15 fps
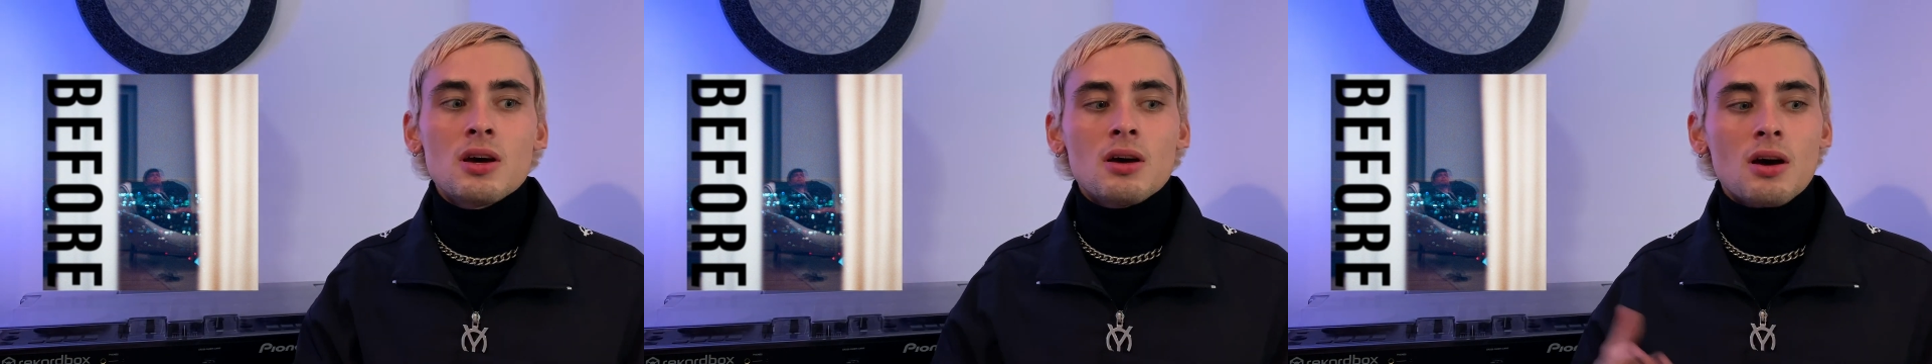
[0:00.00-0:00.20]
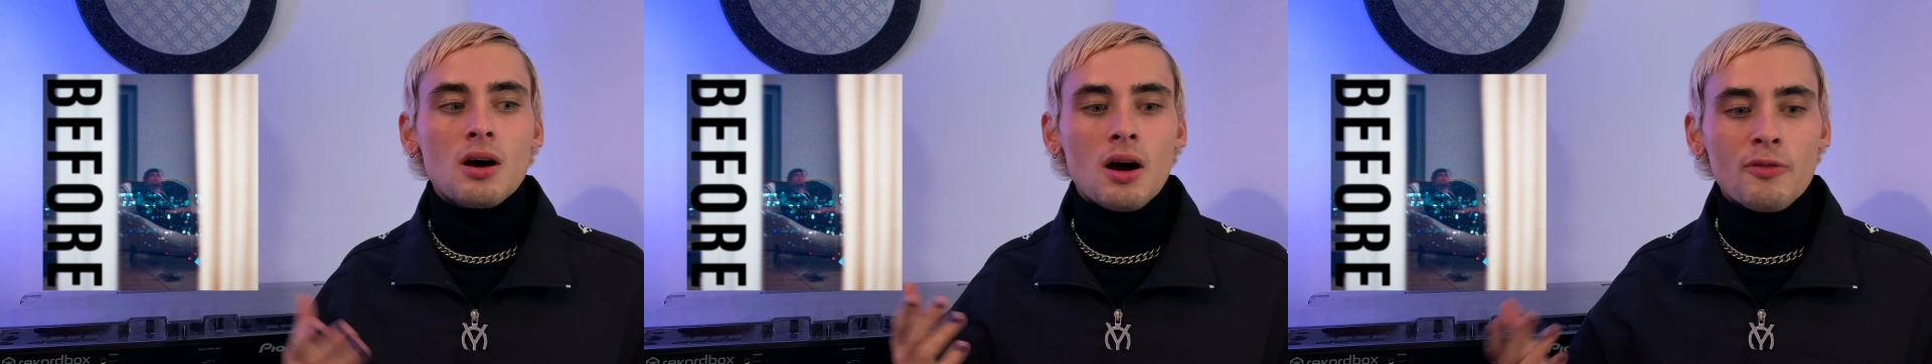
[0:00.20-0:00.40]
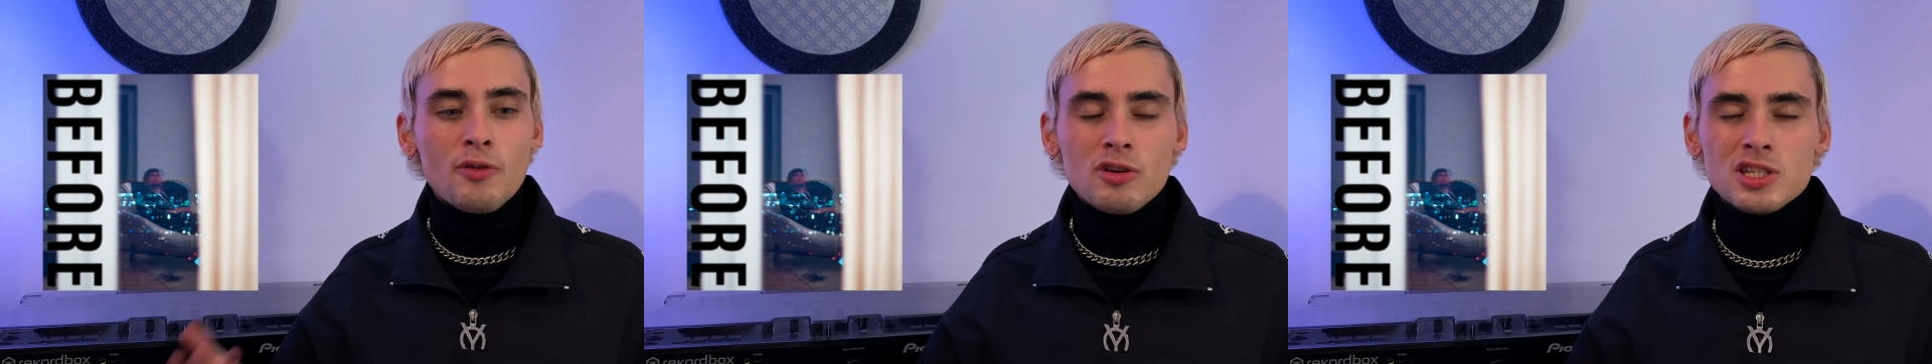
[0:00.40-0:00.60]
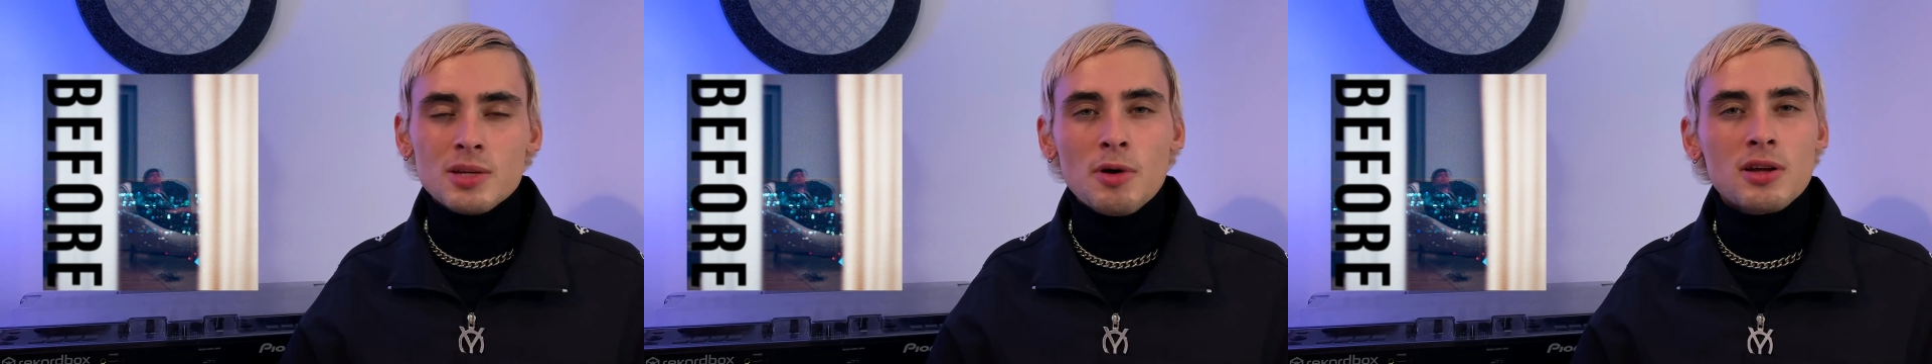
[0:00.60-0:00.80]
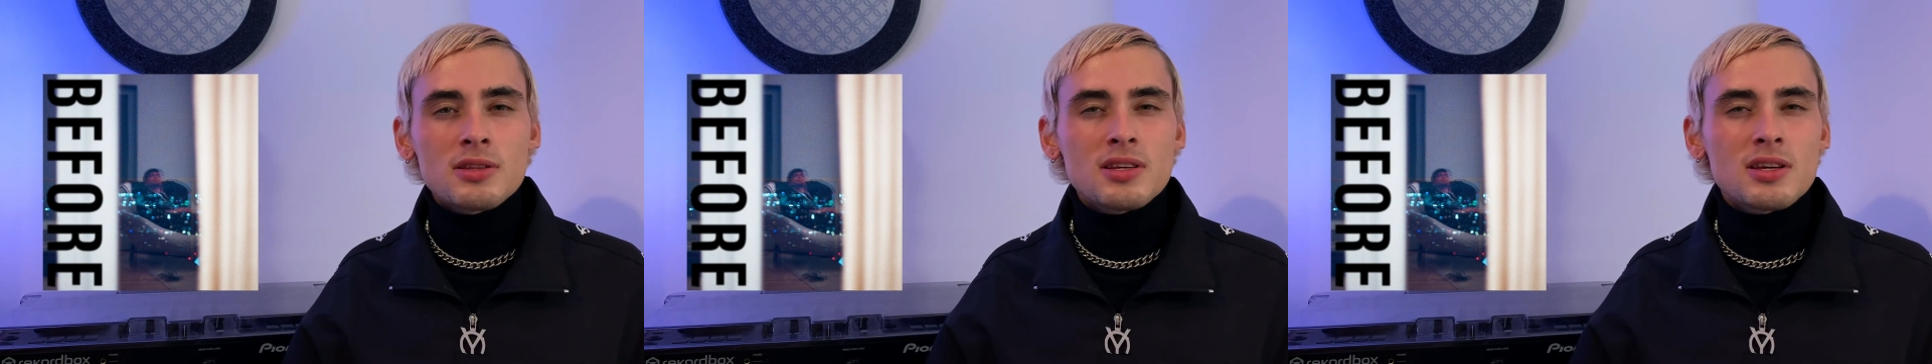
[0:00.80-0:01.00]
I've got some
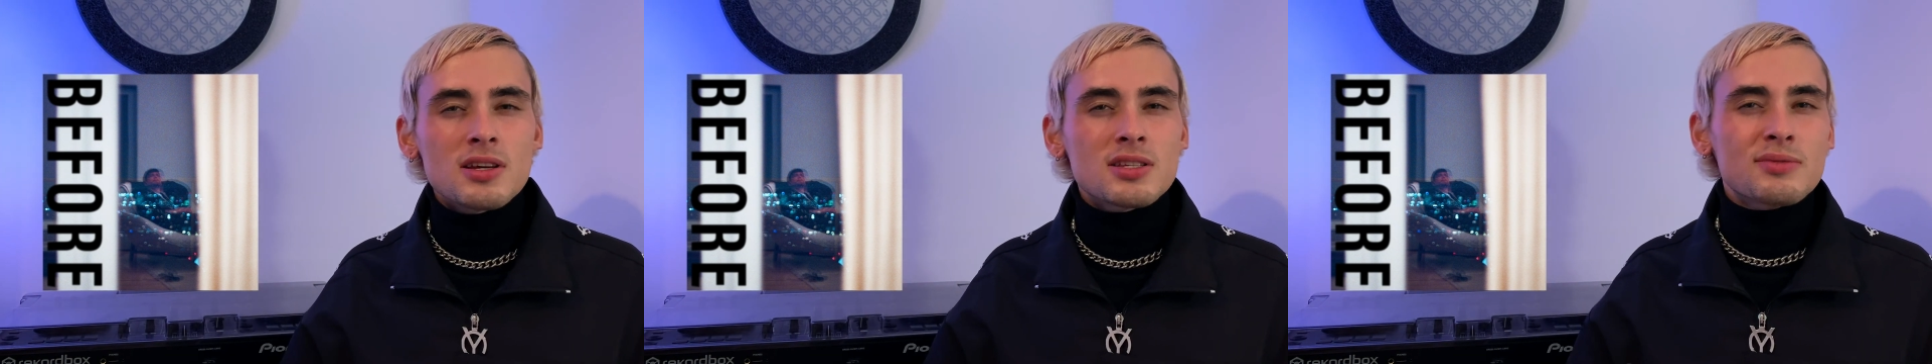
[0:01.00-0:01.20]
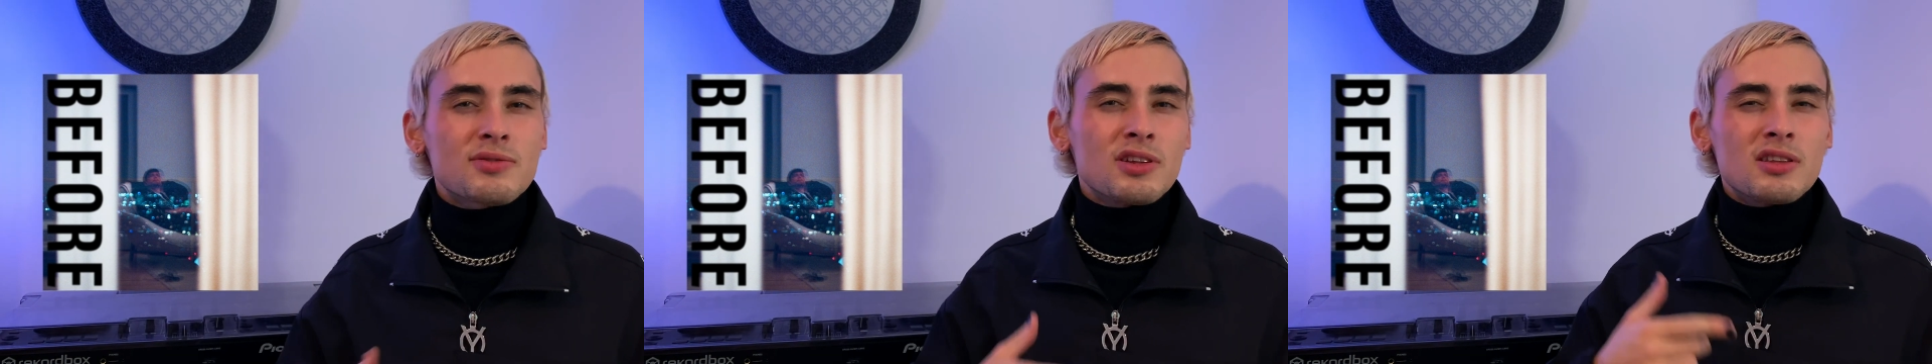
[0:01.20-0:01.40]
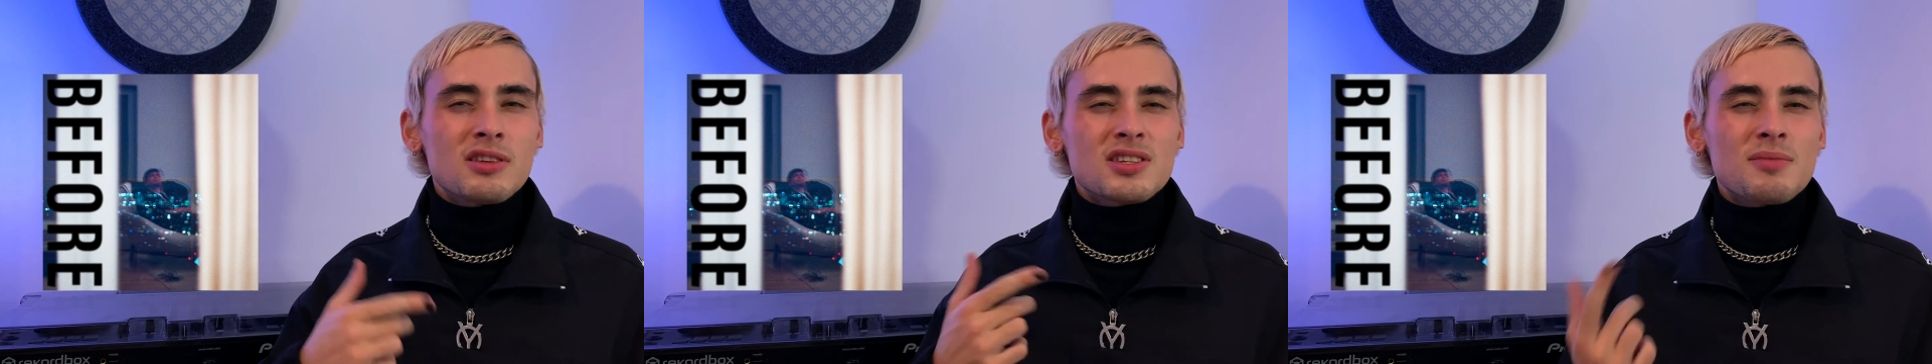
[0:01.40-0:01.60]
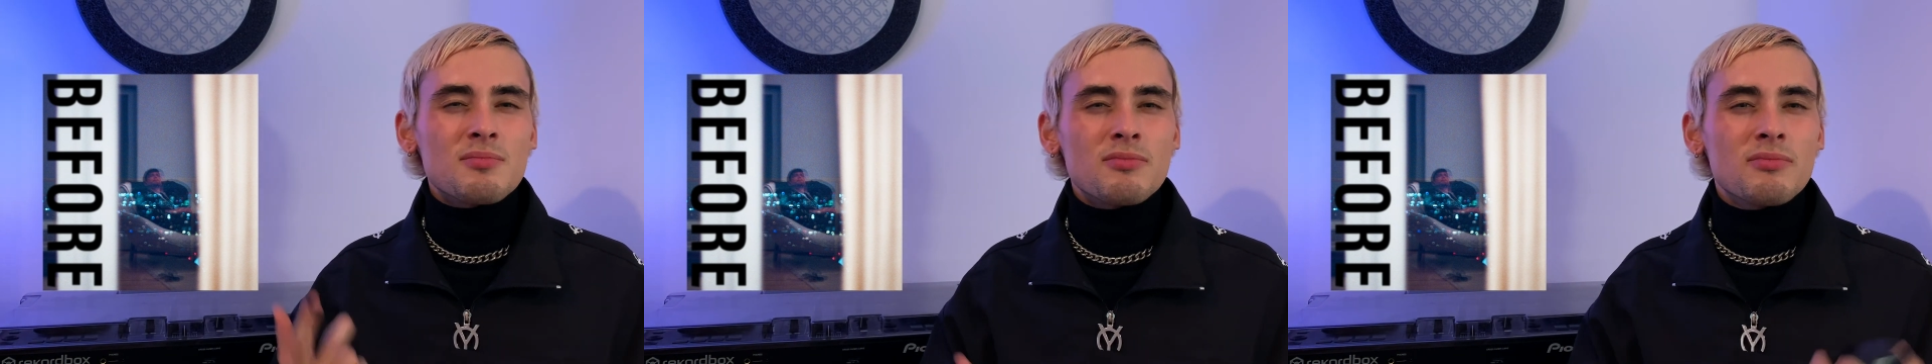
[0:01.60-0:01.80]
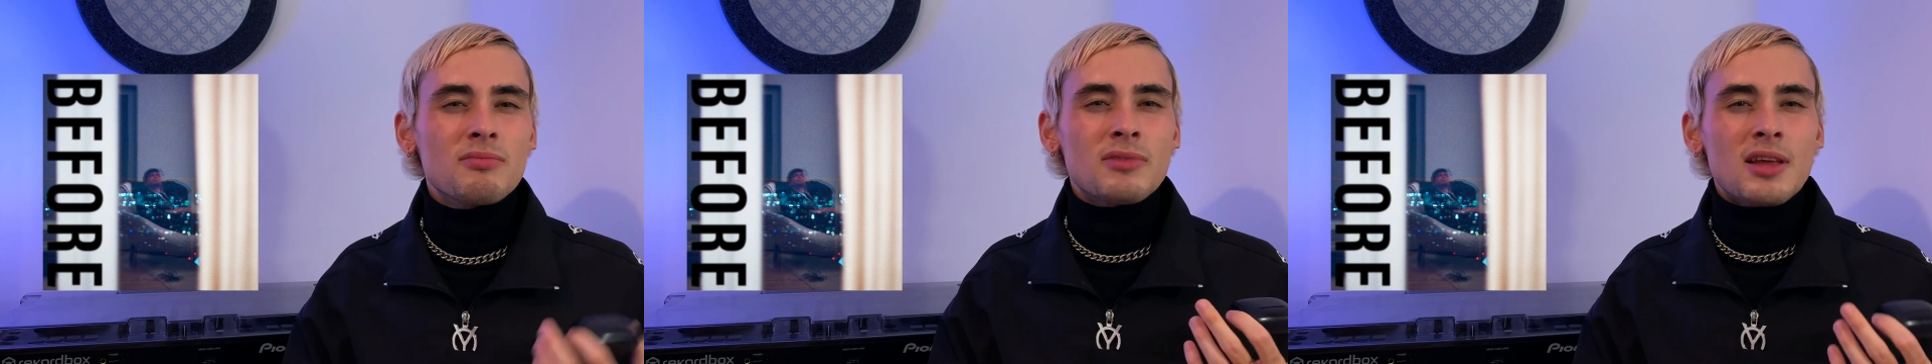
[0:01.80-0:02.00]
ideas for
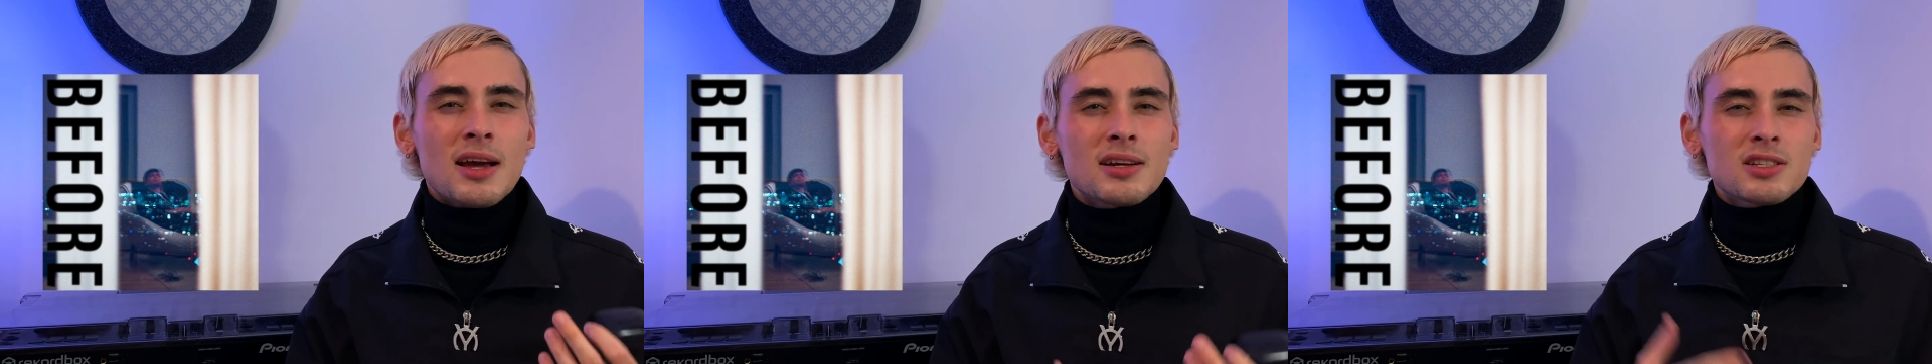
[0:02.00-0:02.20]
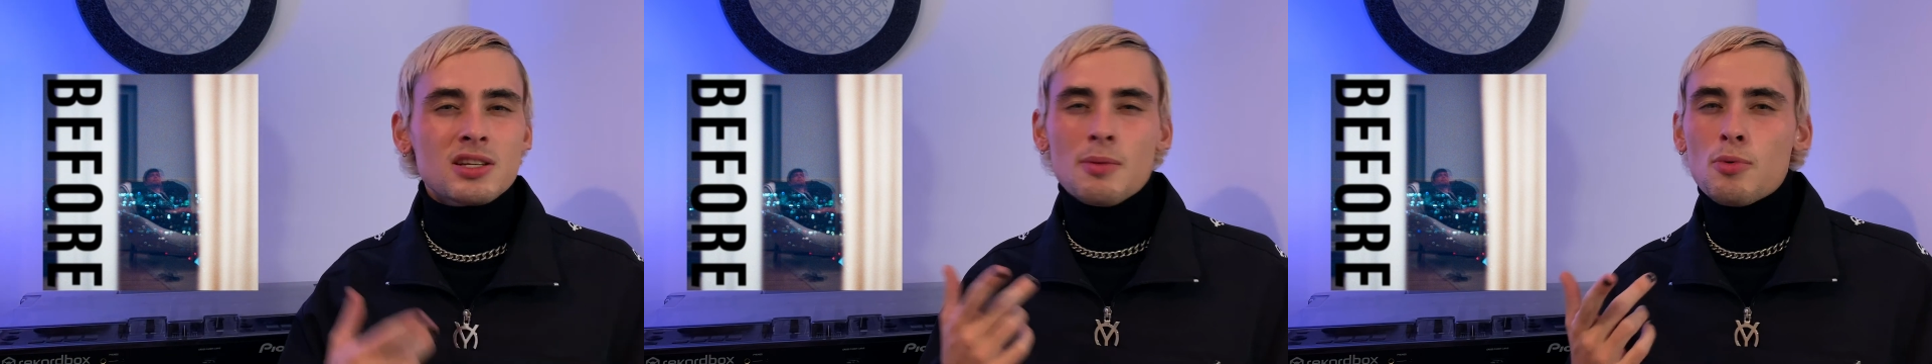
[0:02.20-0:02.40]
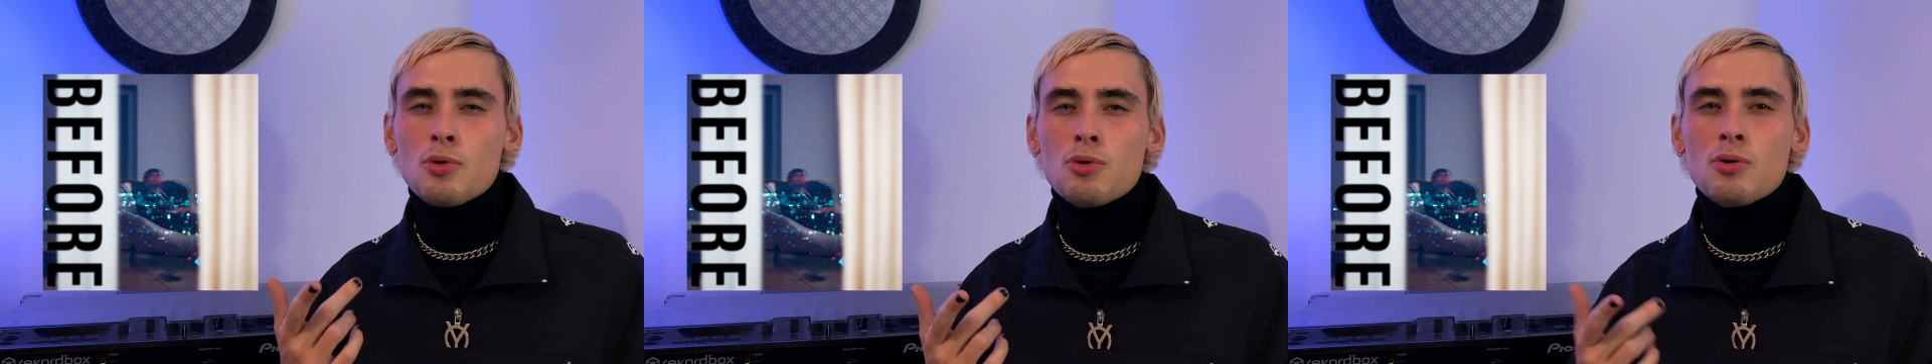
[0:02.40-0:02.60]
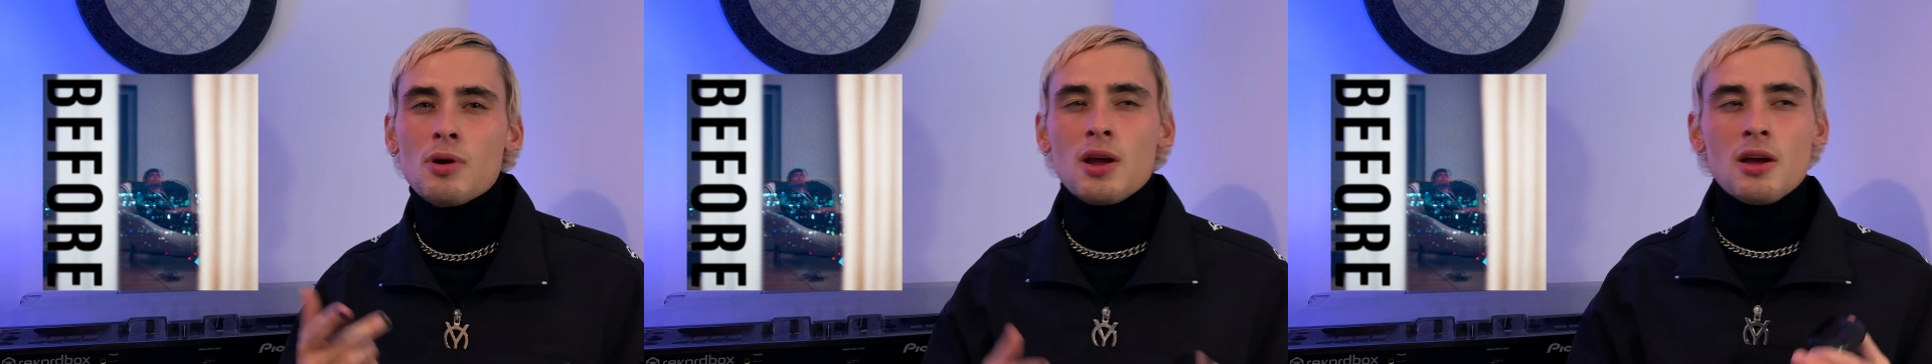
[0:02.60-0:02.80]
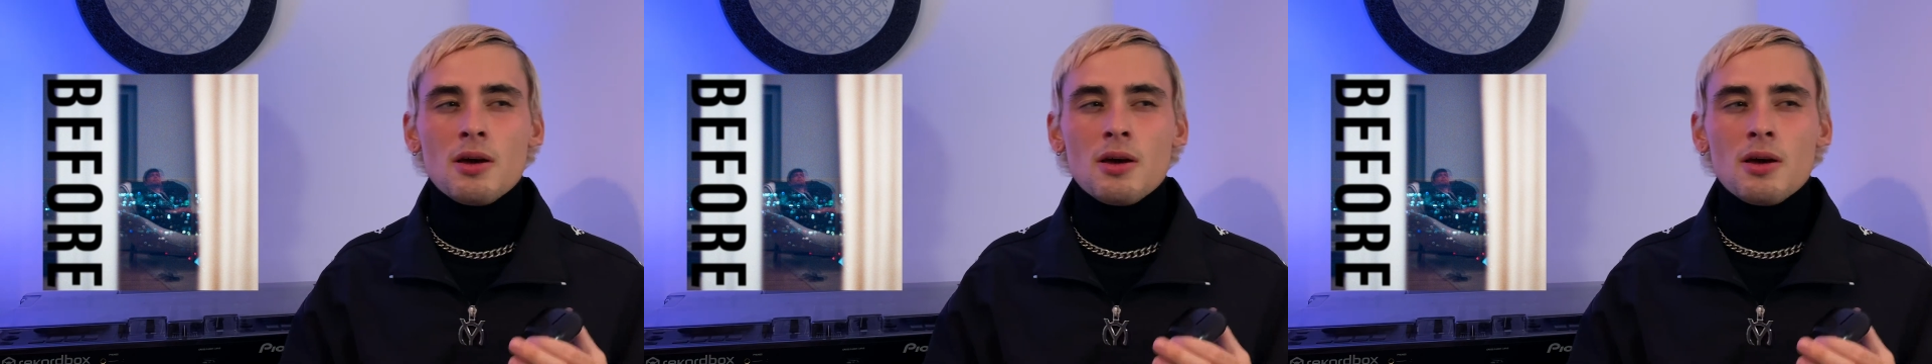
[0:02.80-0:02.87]
some next couple